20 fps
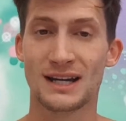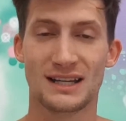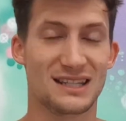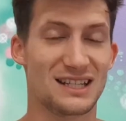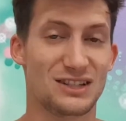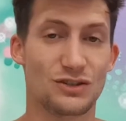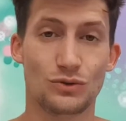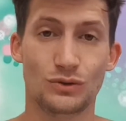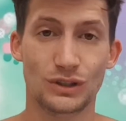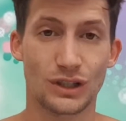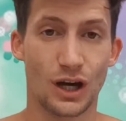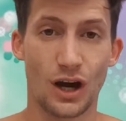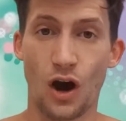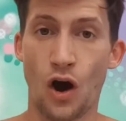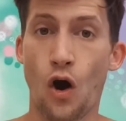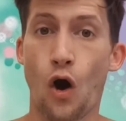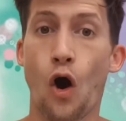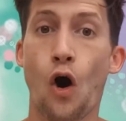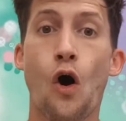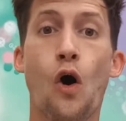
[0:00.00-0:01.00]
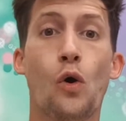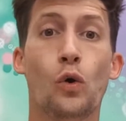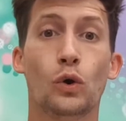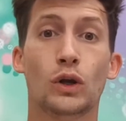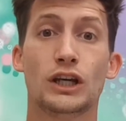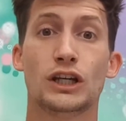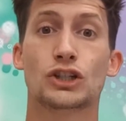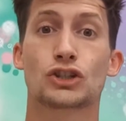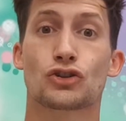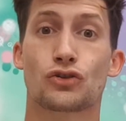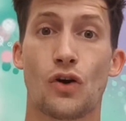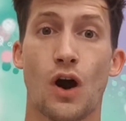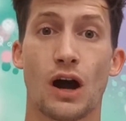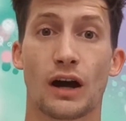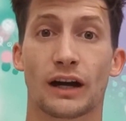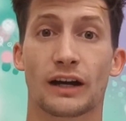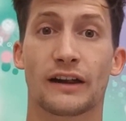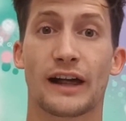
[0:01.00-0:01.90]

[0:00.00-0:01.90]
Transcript: they do your whole of your trunk.